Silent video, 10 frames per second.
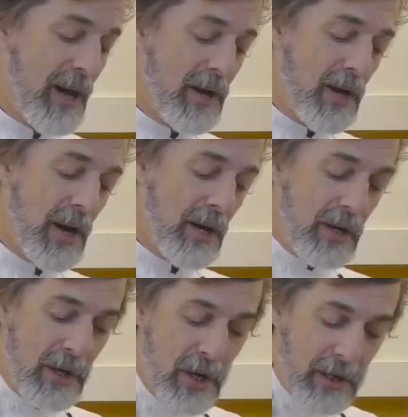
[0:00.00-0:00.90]
gonna
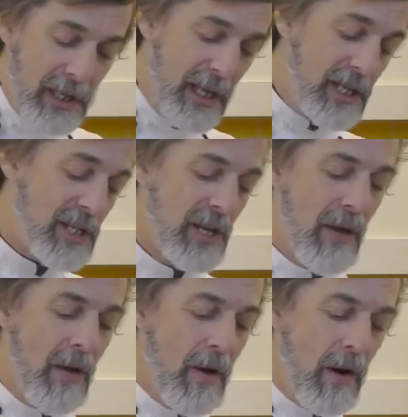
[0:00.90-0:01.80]
cook these
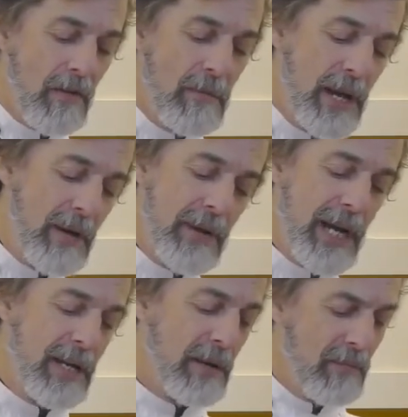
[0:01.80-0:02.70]
over medium
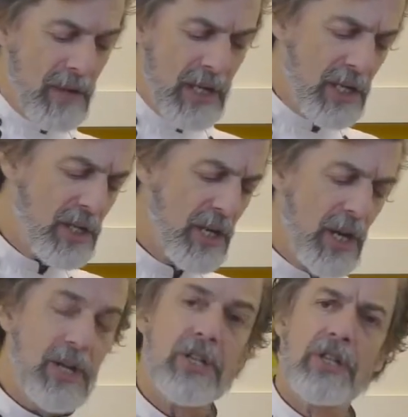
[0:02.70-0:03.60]
heat and just
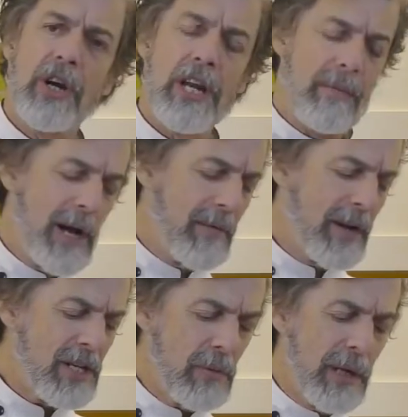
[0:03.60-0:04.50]
stir them around a bit. I
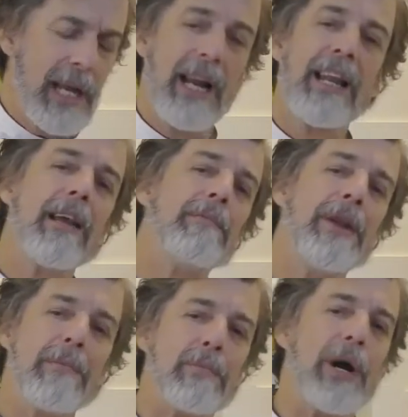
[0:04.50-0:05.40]
just wanna get a little bit
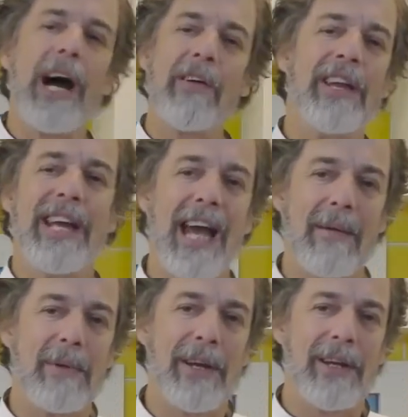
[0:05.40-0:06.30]
of browning
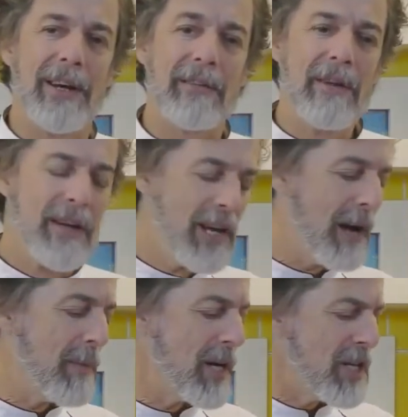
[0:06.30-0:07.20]
happening on there.
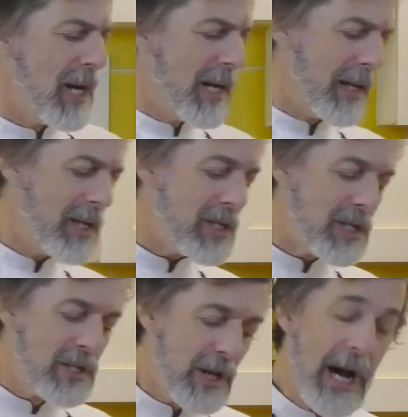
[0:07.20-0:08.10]
Not much. Now this
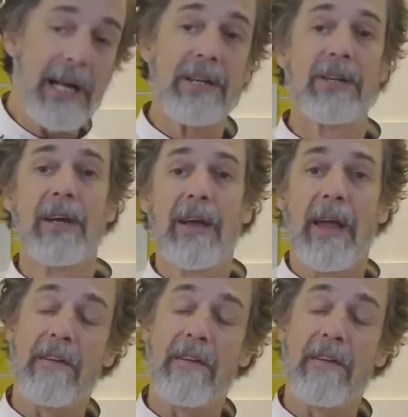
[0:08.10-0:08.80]
is not a